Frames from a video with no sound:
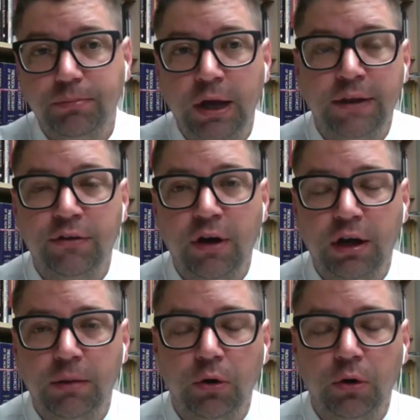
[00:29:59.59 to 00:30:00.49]
and
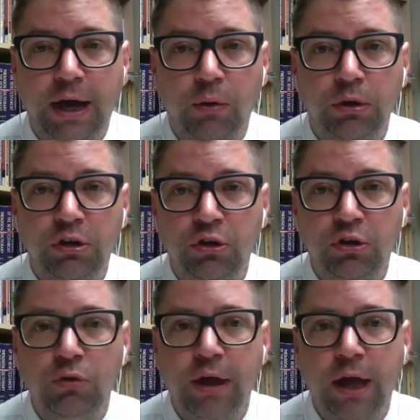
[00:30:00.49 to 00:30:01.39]
talking about how we
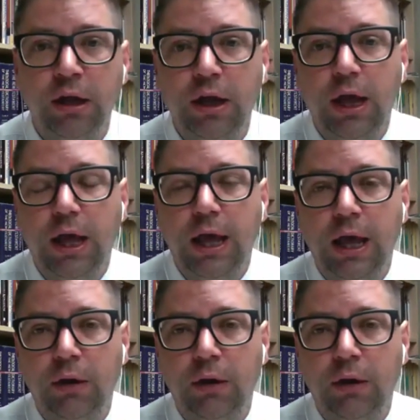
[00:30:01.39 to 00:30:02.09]
do that. And we